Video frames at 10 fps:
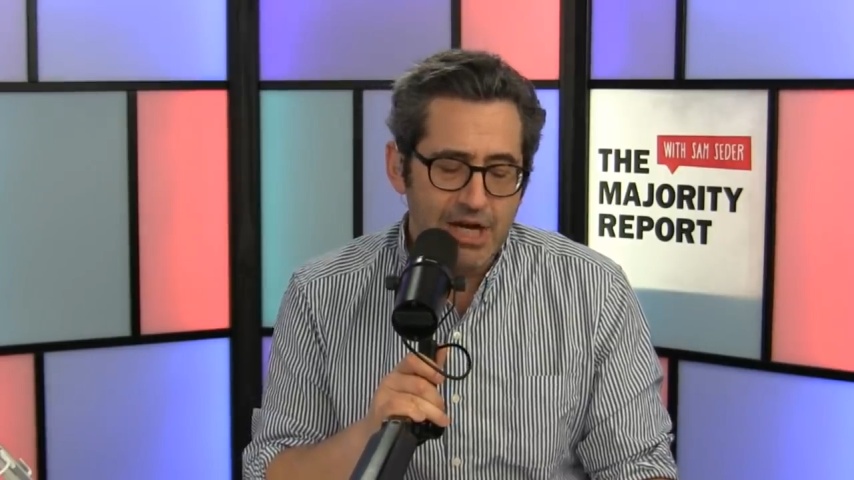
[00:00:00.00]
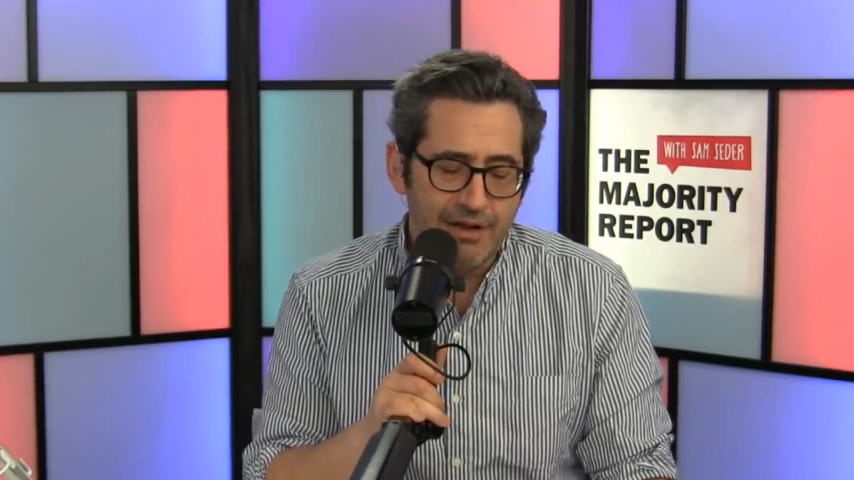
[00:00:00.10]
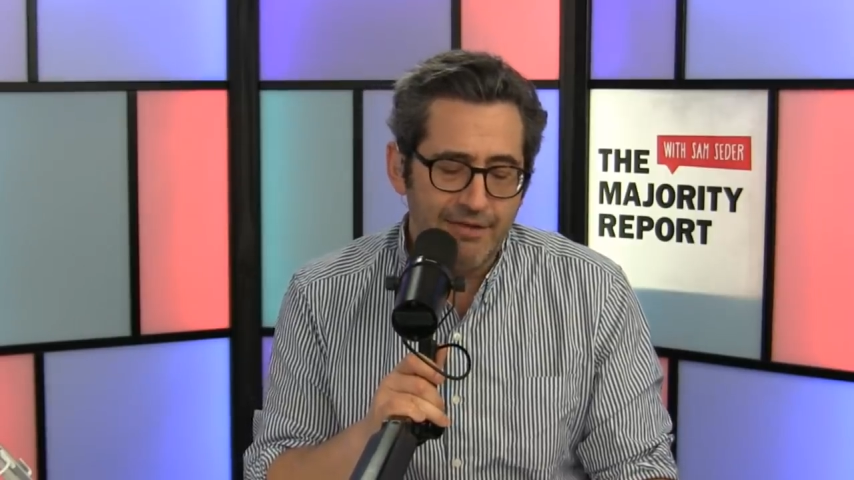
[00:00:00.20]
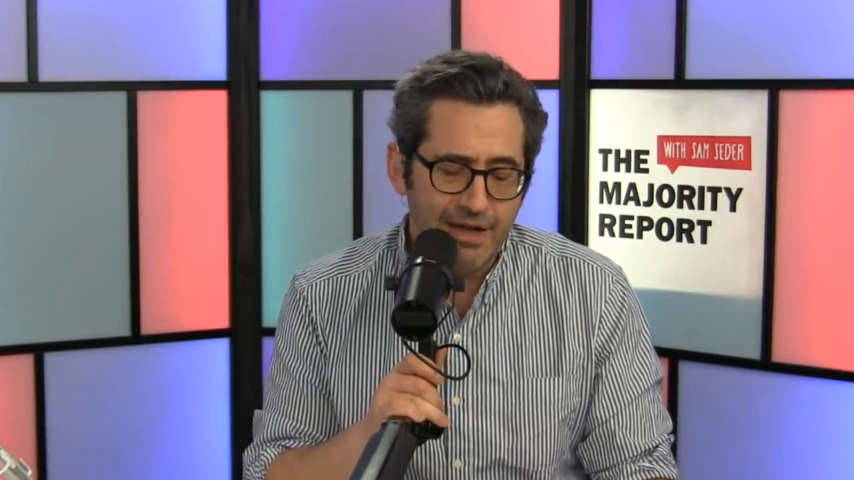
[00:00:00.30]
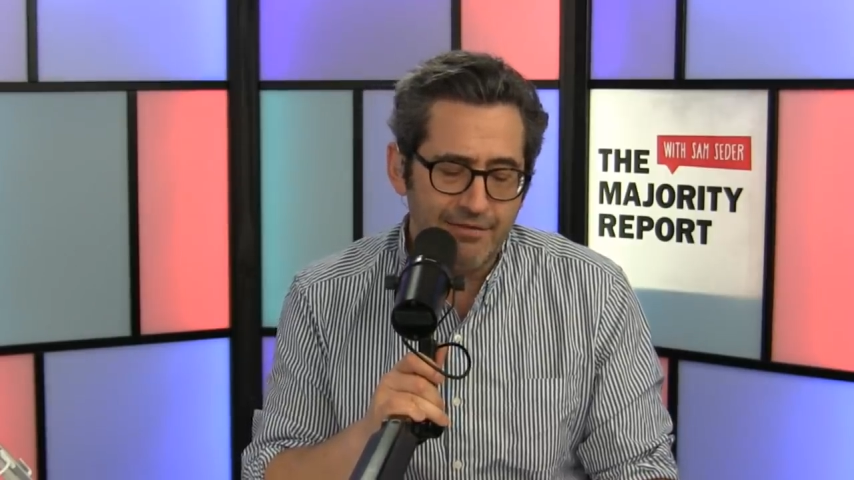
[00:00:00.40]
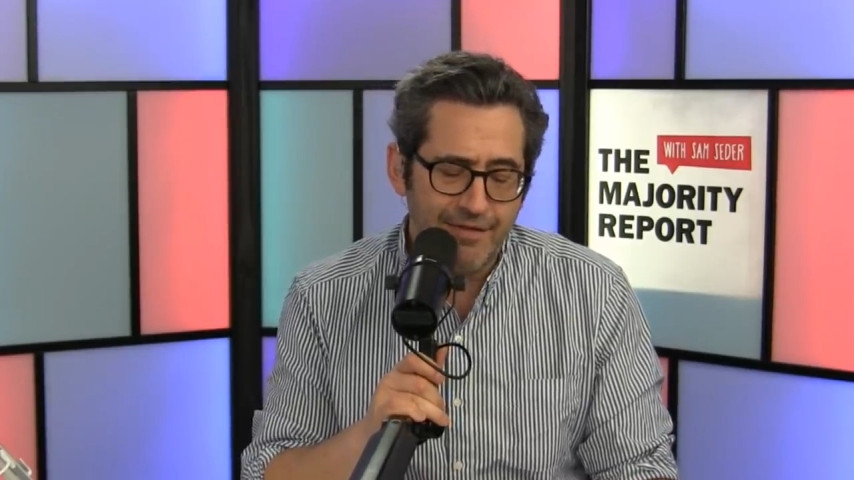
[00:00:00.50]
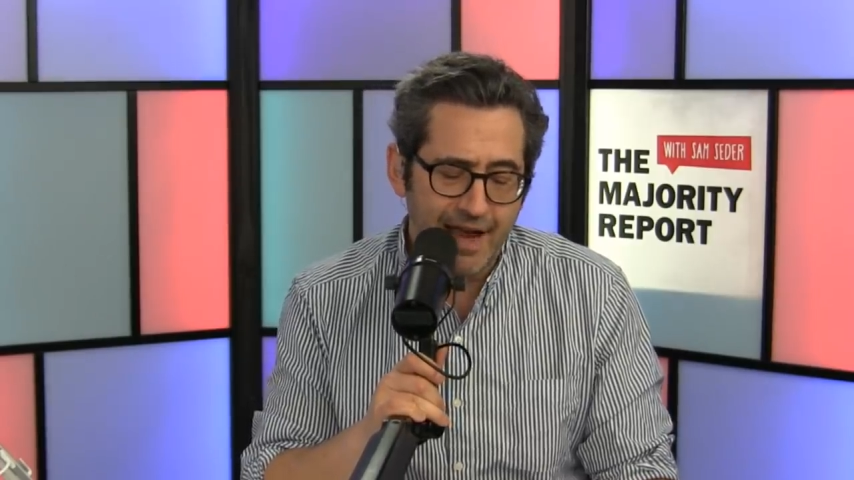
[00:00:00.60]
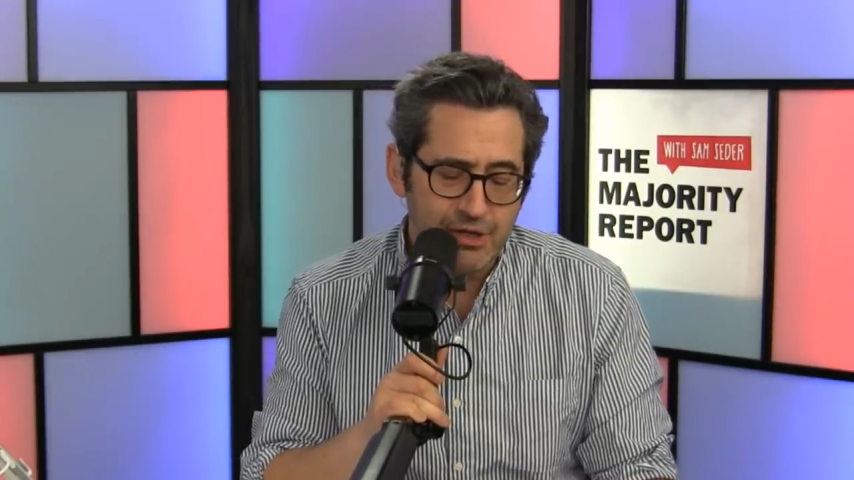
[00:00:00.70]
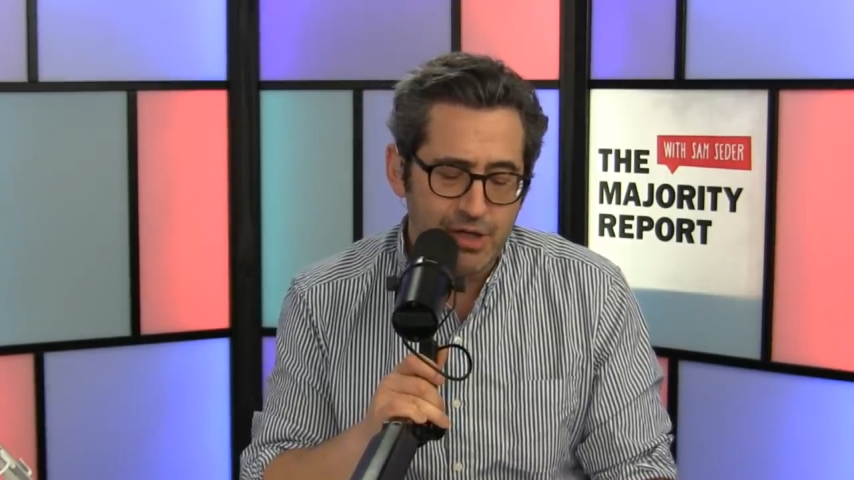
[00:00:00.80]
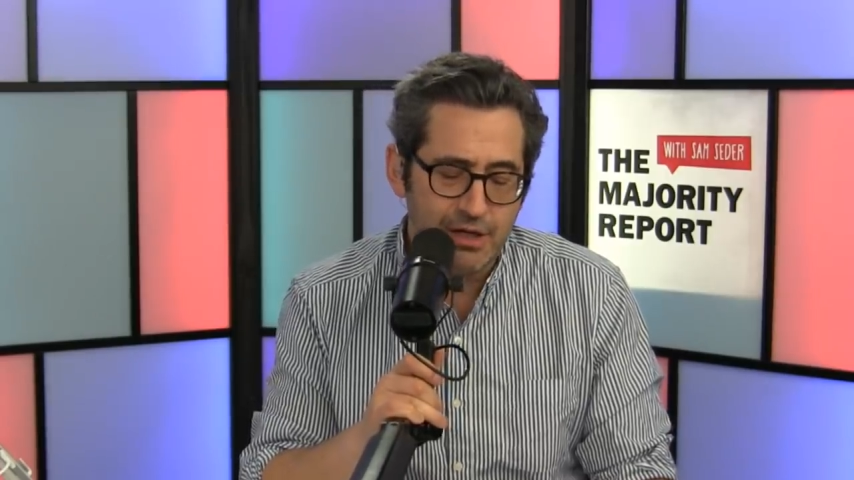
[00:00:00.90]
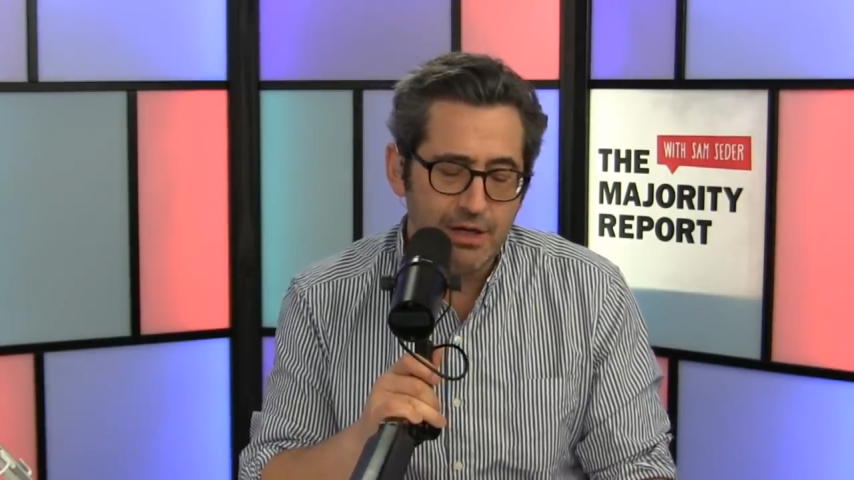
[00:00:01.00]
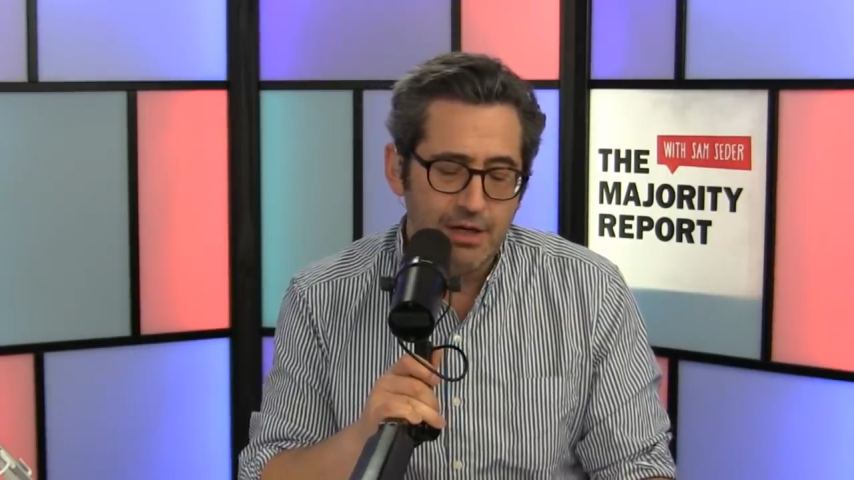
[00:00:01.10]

HIV infection